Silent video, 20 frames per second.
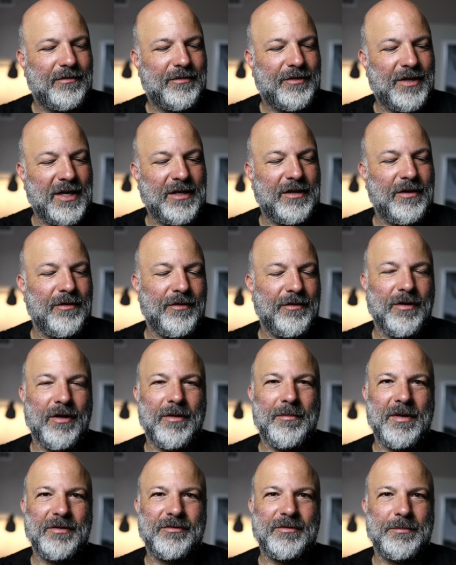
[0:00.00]
Thank you to
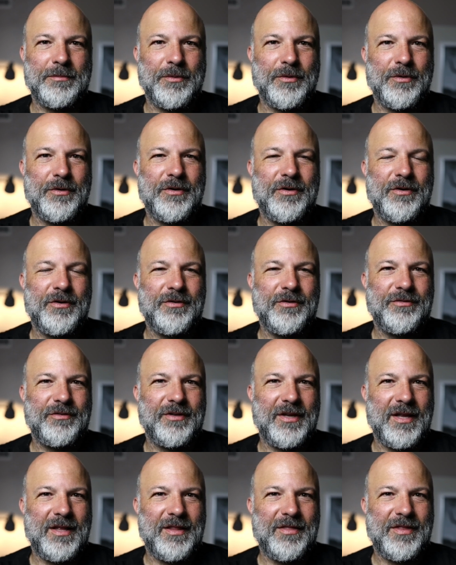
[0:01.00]
all my supporters,
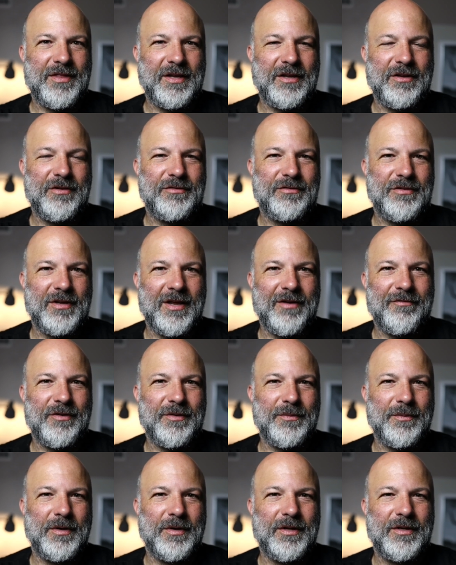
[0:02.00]
and thank you to
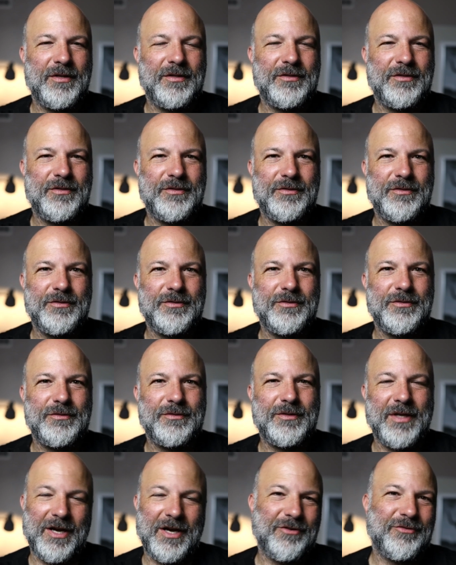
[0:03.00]
everyone
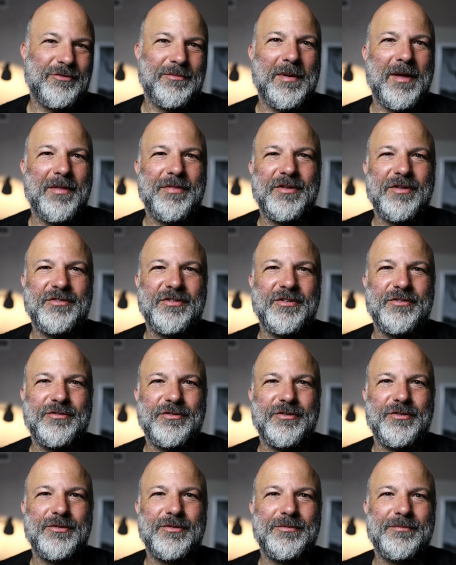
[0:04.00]
who cares about this
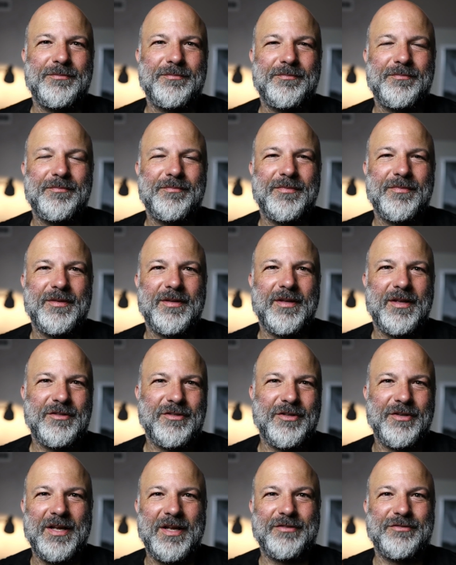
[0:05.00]
issue.
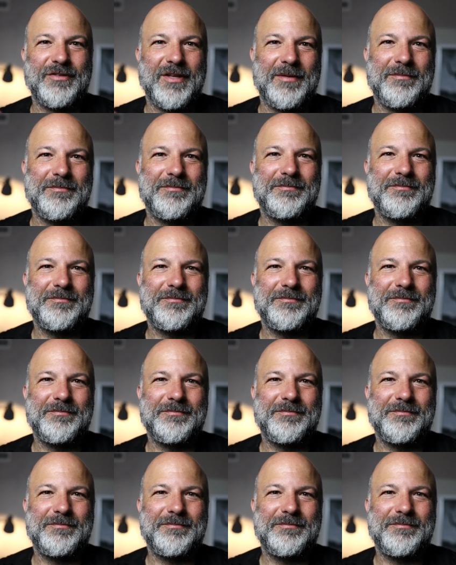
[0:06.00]
Until next time.